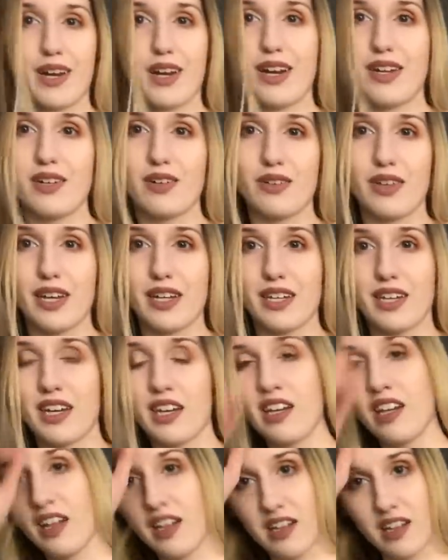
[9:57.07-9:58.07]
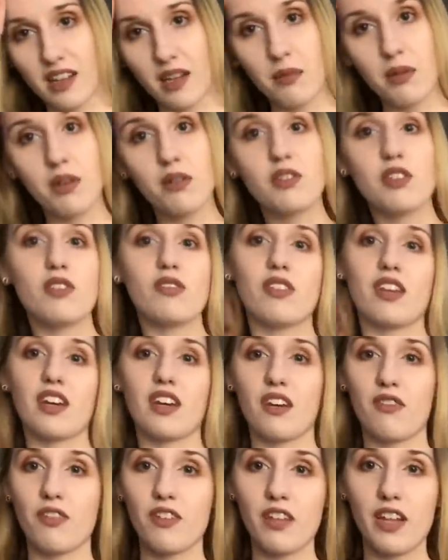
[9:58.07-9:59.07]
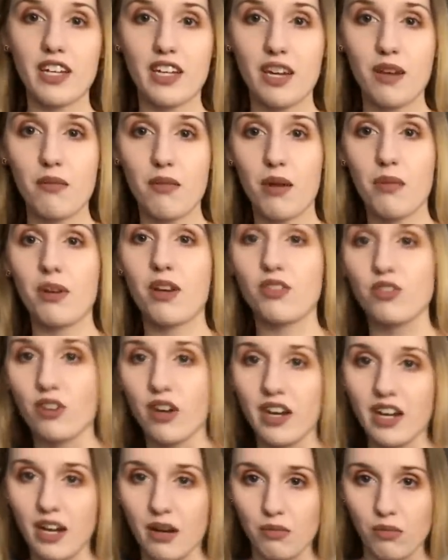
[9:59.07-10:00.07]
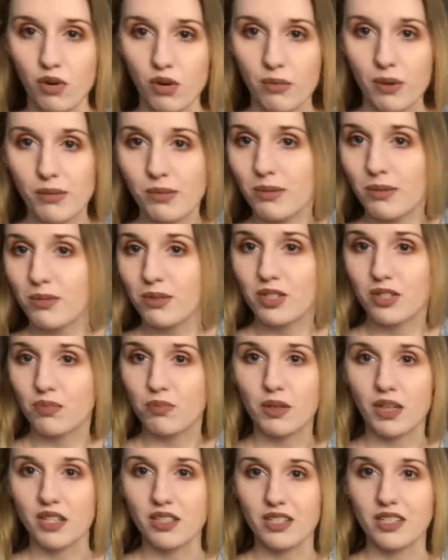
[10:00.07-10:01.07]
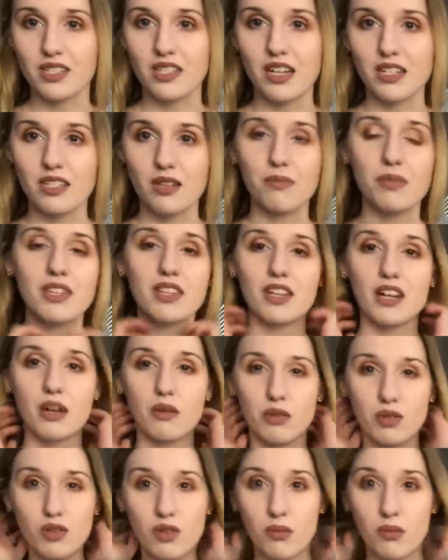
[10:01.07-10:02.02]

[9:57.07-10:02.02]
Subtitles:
I don't like it. Let me know what you think. If you like it, maybe I'll try it out more, maybe even just because it's not something that I would